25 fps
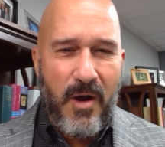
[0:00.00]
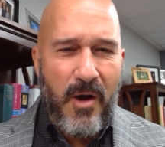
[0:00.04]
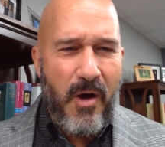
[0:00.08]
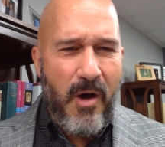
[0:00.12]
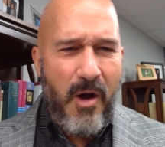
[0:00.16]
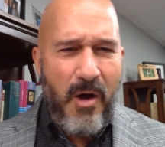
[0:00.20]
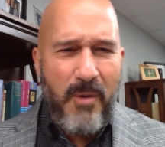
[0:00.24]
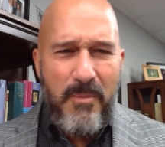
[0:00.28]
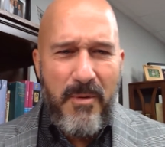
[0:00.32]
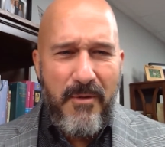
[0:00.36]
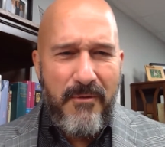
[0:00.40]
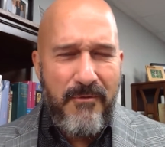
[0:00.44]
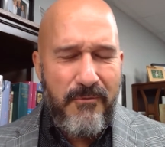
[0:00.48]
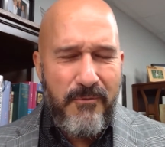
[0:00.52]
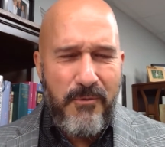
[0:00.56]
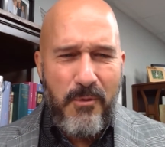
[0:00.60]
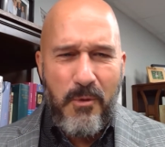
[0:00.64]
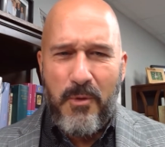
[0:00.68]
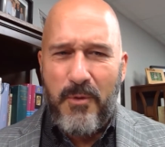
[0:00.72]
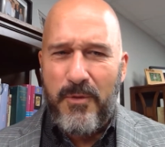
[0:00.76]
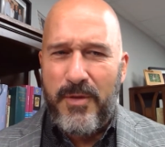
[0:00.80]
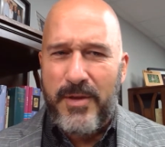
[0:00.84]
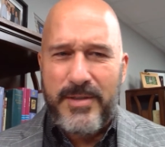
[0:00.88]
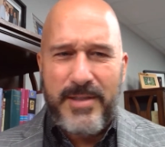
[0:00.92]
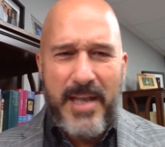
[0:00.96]
All
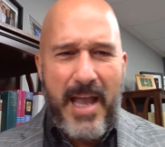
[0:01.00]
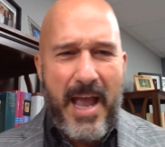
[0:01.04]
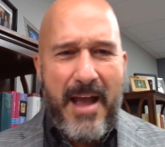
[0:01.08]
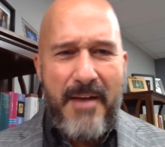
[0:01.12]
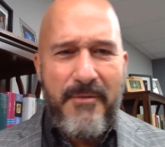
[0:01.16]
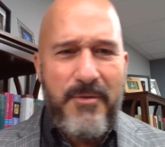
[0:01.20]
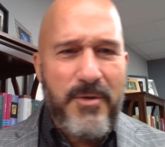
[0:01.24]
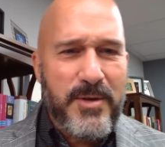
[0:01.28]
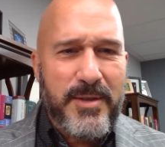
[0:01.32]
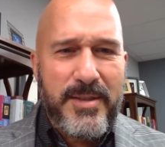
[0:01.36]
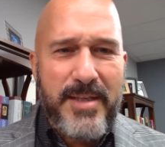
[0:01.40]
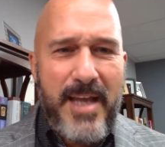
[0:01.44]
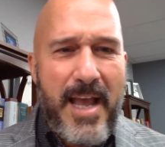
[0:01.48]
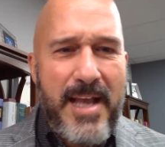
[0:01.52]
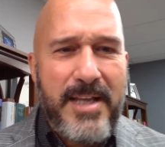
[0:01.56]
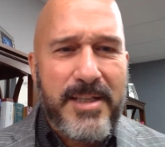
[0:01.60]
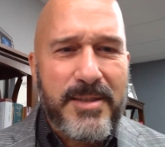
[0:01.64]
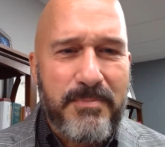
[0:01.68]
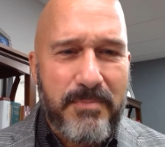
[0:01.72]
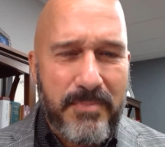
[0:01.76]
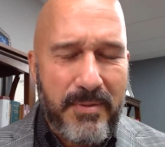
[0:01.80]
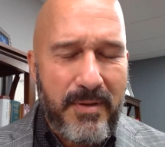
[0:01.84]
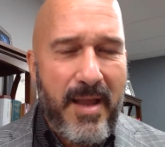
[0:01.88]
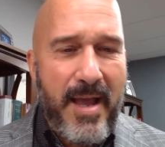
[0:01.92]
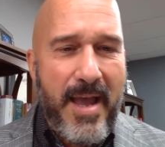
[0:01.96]
before this ever takes
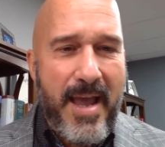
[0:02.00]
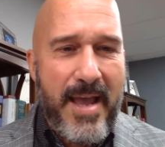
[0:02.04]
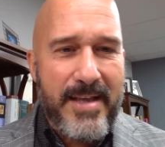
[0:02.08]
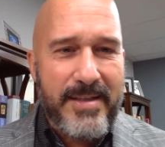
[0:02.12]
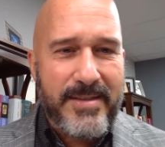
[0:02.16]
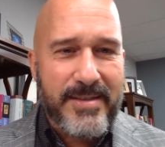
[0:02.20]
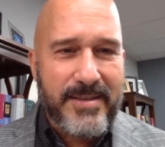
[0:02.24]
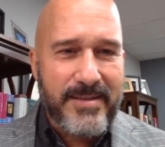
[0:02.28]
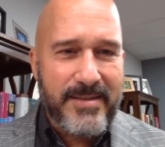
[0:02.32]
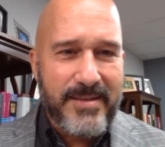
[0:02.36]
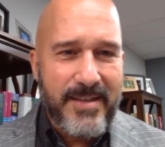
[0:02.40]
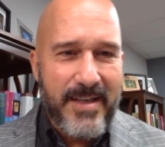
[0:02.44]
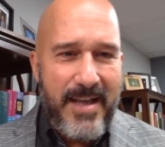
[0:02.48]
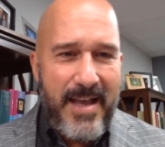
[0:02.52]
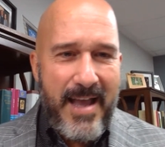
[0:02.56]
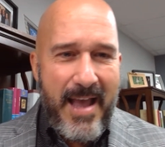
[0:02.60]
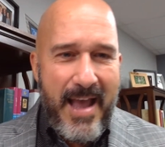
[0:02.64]
place,